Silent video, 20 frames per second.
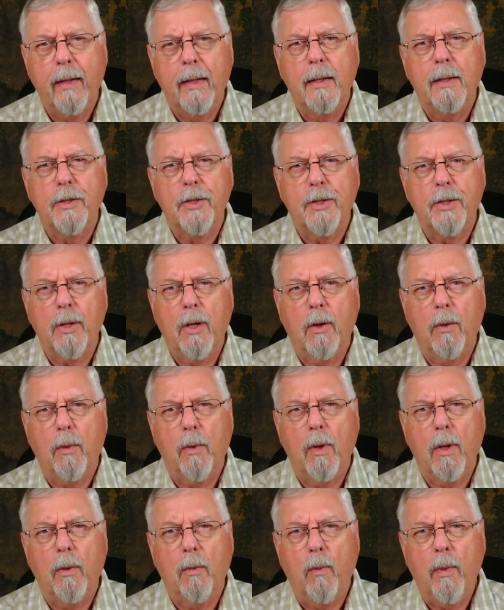So
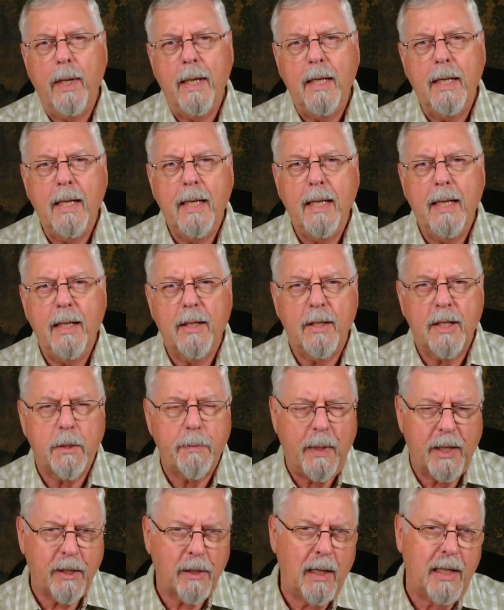we need
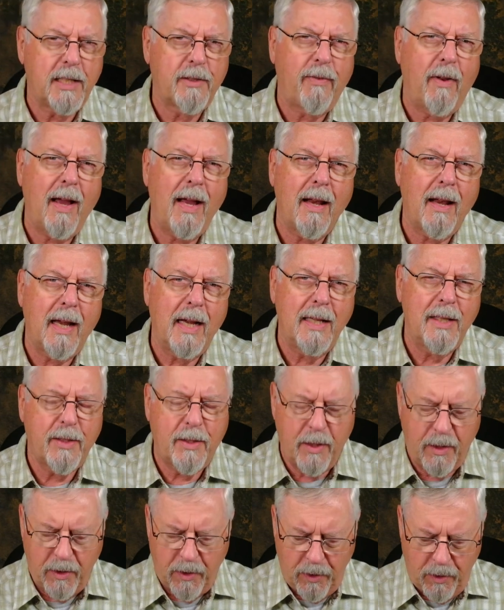specialized fly lines
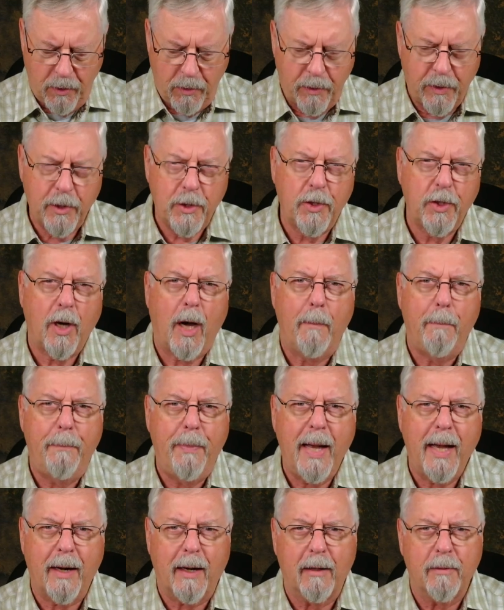that do the job
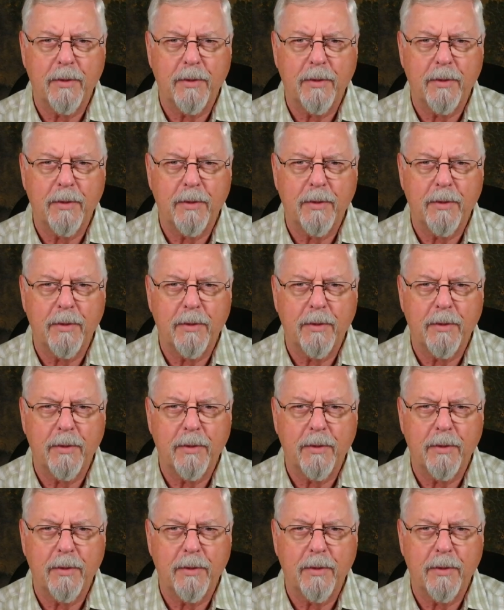better.